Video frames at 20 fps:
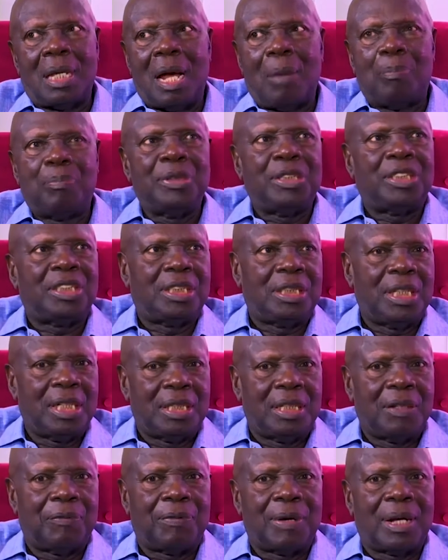appreciate
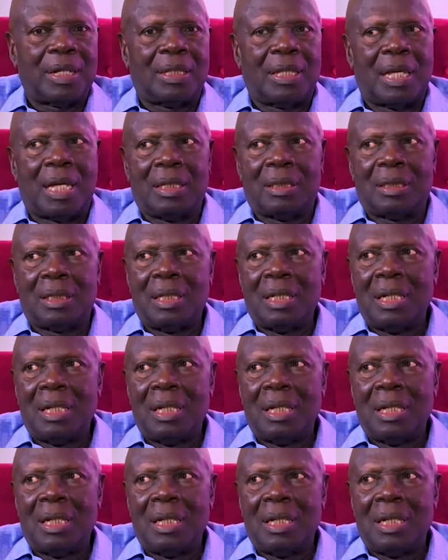the fact that